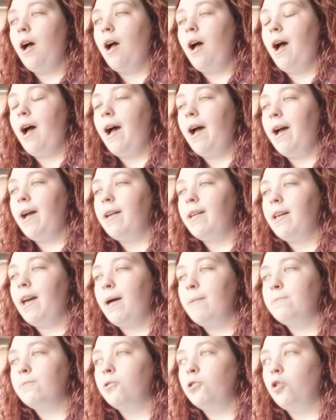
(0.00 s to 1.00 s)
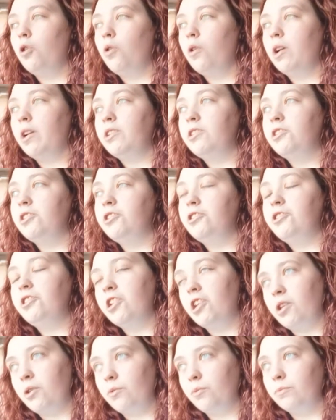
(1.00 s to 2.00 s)
I am going to
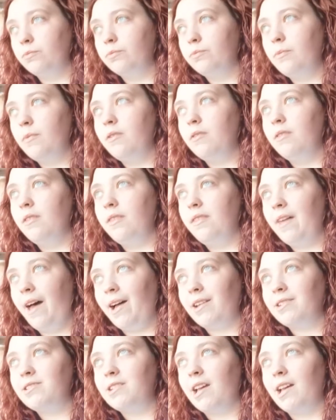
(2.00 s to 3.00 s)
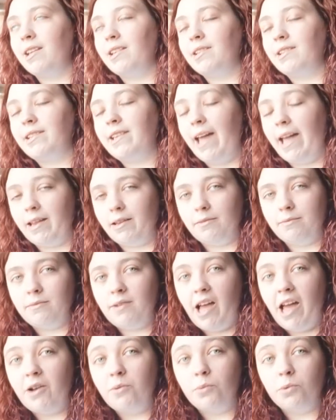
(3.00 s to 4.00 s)
do that again,
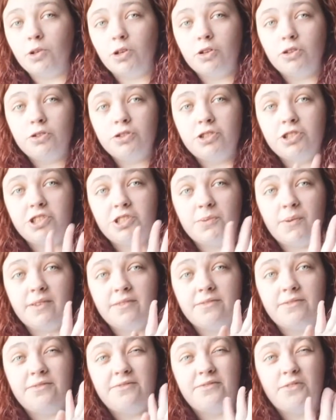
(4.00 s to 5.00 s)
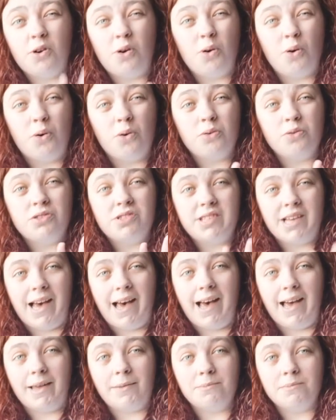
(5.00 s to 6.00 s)
and we're going to do it 4
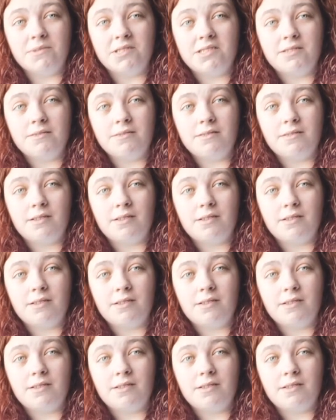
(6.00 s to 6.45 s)
times.